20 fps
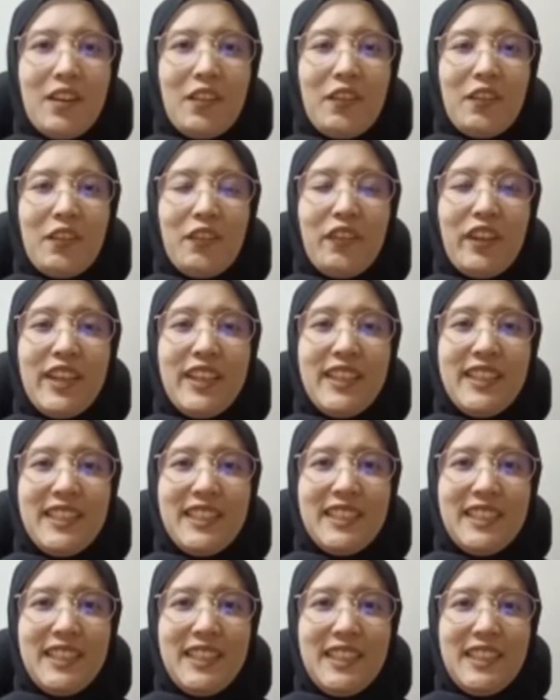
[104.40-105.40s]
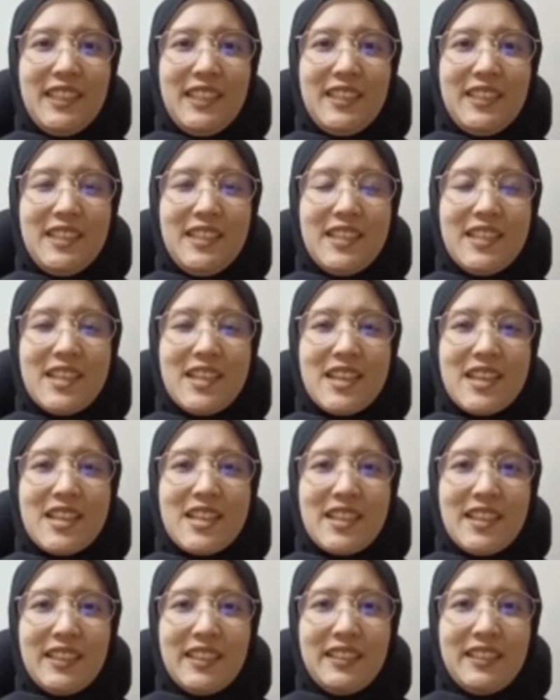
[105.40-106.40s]
Finally, this
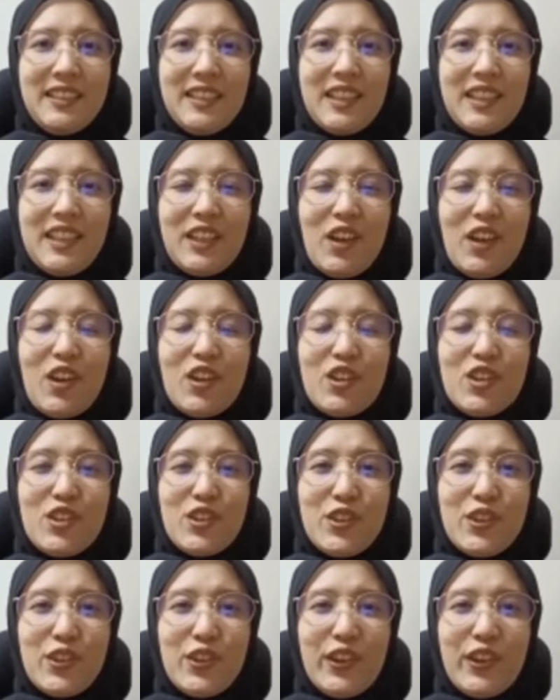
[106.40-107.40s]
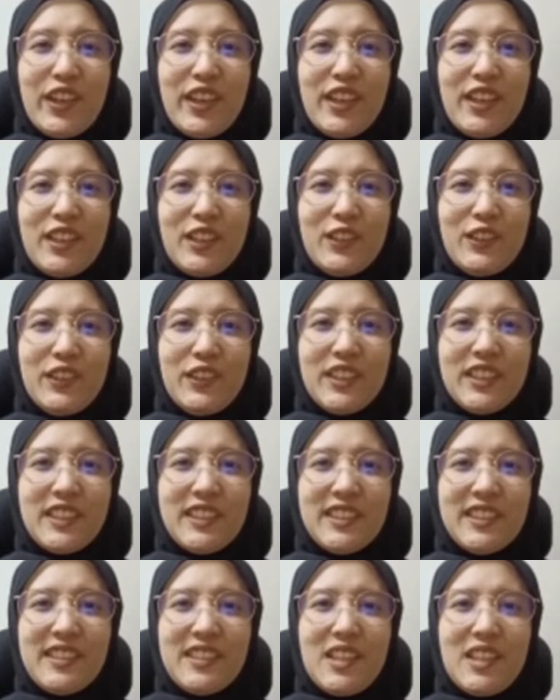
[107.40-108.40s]
section can also include
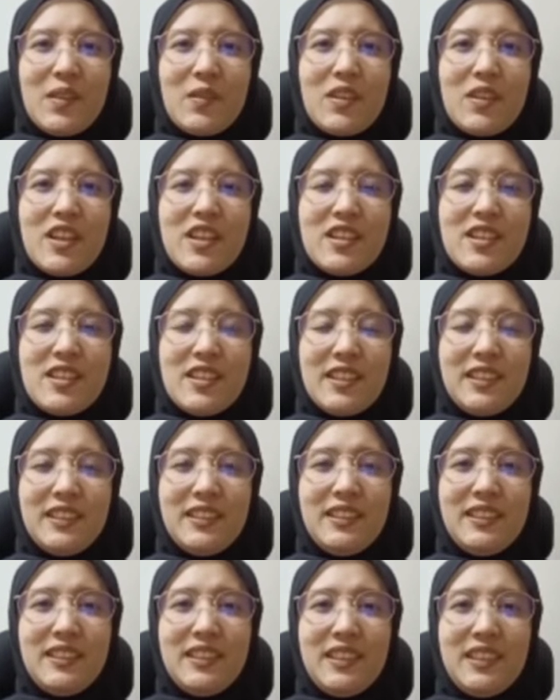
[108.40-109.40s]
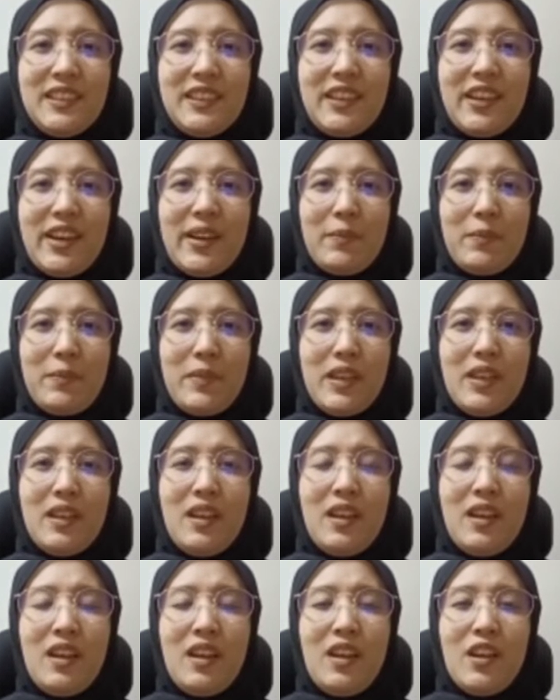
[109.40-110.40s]
a subsection describing
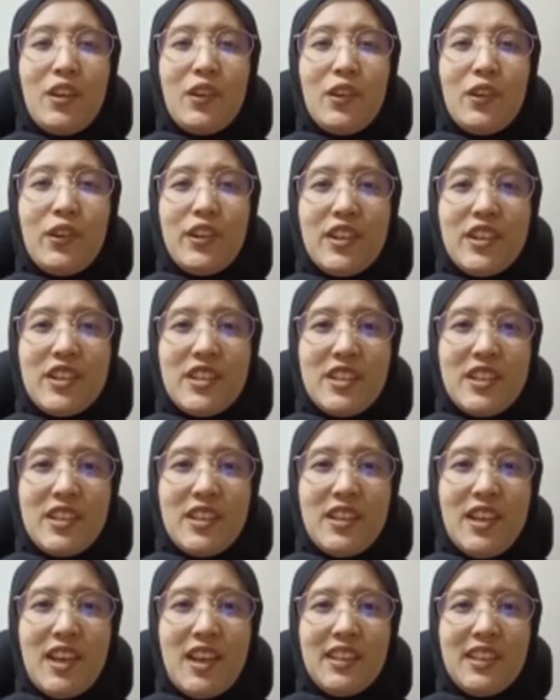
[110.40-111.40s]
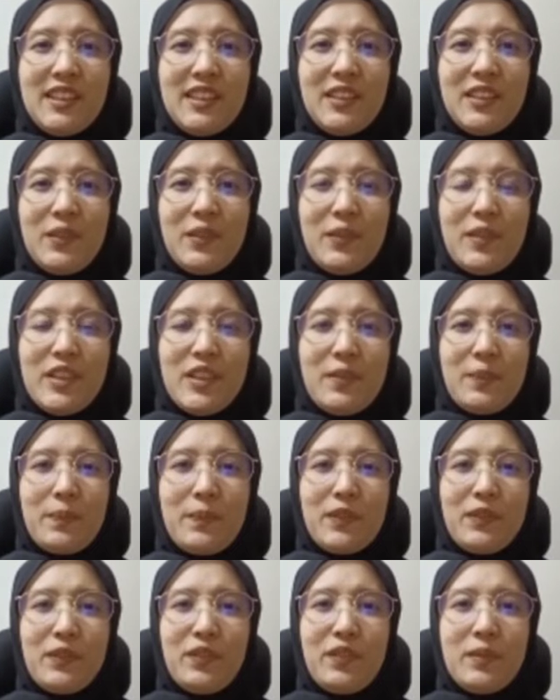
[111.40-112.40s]
conditions under which
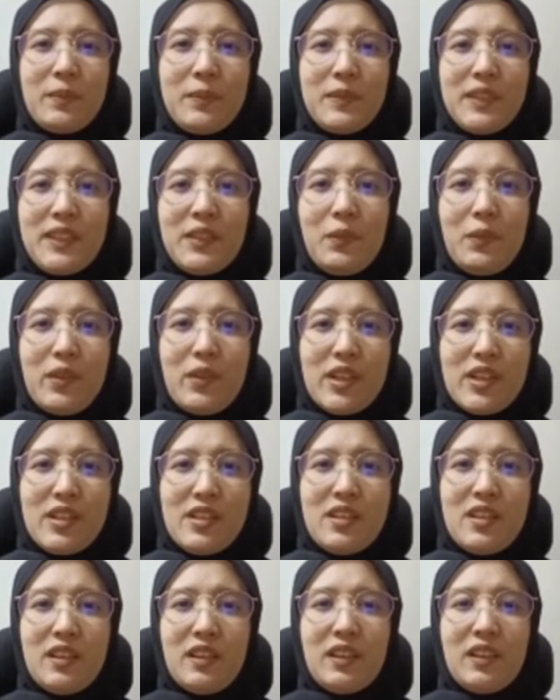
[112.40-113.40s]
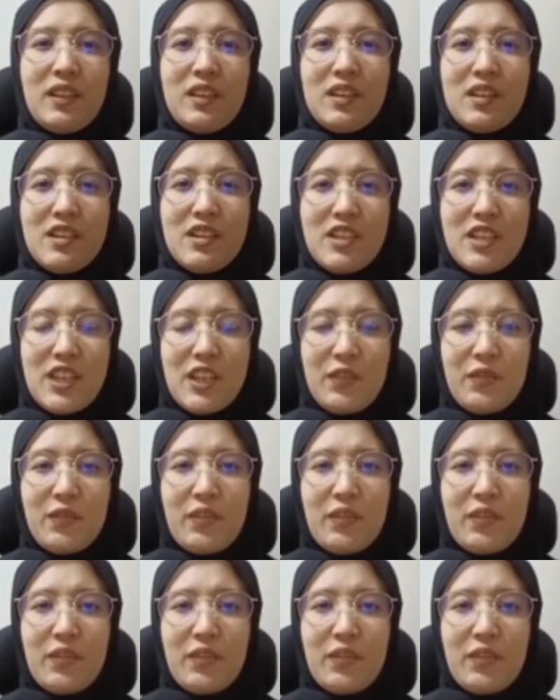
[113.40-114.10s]
performance was achieved,